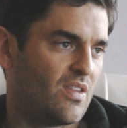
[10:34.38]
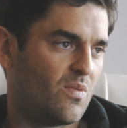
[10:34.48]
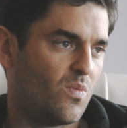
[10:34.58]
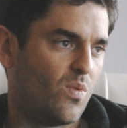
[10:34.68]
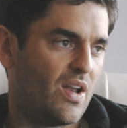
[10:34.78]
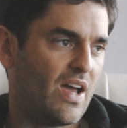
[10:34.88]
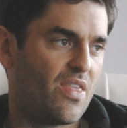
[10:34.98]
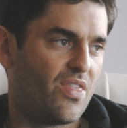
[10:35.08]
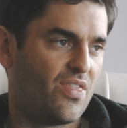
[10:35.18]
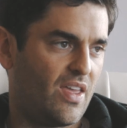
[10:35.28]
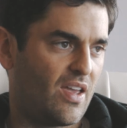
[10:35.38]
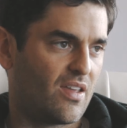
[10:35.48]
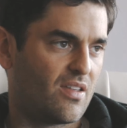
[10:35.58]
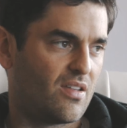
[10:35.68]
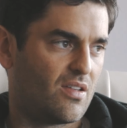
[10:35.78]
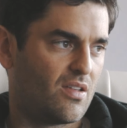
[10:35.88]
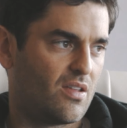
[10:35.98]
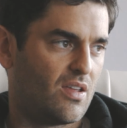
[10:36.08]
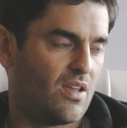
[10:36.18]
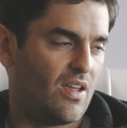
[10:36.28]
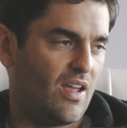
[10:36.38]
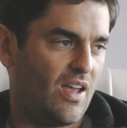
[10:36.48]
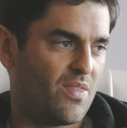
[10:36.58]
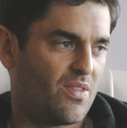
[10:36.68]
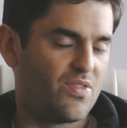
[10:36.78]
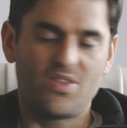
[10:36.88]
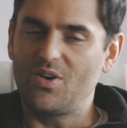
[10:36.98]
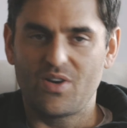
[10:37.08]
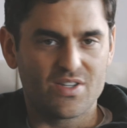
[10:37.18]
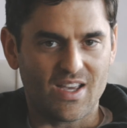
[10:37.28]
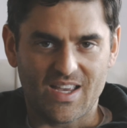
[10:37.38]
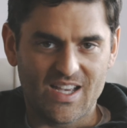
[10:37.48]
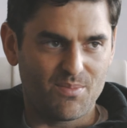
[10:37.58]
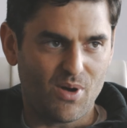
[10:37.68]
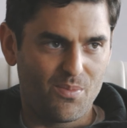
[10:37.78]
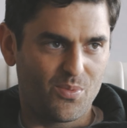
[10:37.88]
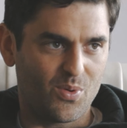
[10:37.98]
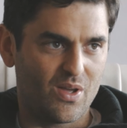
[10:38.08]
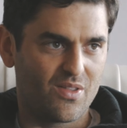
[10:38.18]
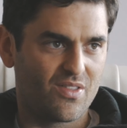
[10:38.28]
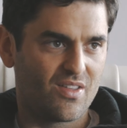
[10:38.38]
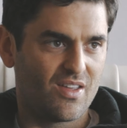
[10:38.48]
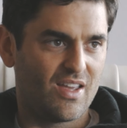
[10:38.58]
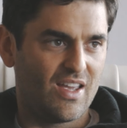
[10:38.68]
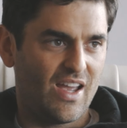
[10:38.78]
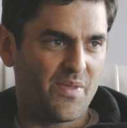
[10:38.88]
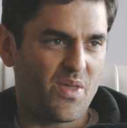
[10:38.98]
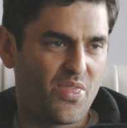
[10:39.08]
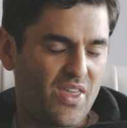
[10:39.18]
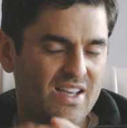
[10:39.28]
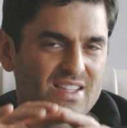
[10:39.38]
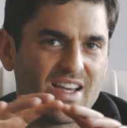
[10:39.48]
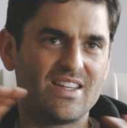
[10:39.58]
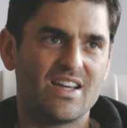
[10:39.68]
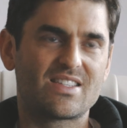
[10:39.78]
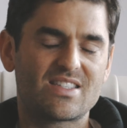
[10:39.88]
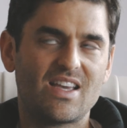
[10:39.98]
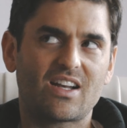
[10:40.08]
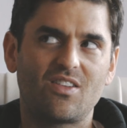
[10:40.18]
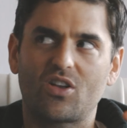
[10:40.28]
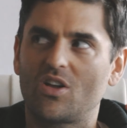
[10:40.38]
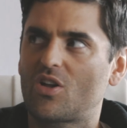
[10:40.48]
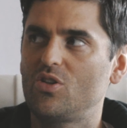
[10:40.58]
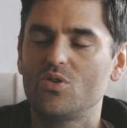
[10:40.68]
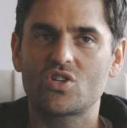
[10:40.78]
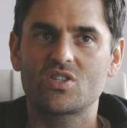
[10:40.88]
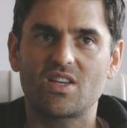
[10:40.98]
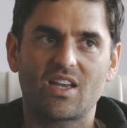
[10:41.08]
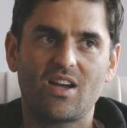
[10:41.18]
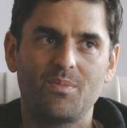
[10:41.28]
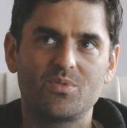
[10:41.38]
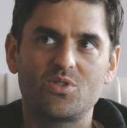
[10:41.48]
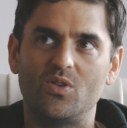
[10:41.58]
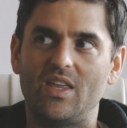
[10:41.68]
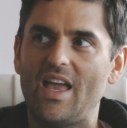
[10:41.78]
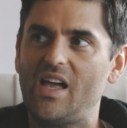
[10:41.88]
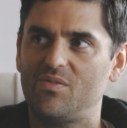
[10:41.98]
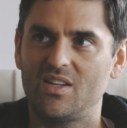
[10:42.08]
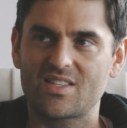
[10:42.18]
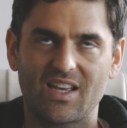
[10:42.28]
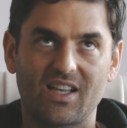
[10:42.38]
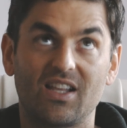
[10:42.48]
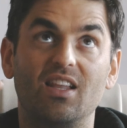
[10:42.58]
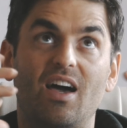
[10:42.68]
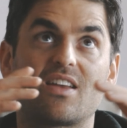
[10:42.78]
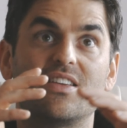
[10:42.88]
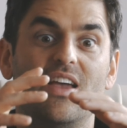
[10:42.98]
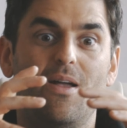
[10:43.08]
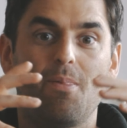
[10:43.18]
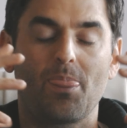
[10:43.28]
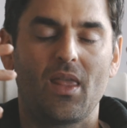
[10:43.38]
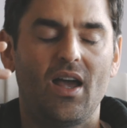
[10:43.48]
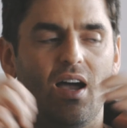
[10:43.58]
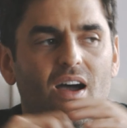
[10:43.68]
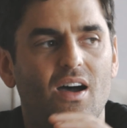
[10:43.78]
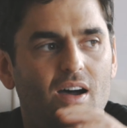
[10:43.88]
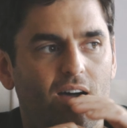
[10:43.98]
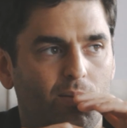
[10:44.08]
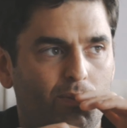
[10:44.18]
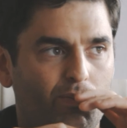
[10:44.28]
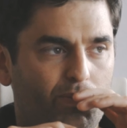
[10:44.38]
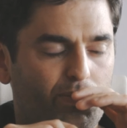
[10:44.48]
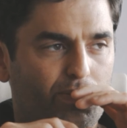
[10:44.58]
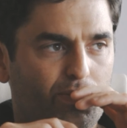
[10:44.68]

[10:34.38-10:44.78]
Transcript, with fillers: that what I think and the theories I come up with and the things I dissect and the conclusions I come to, the evidence I collect, um,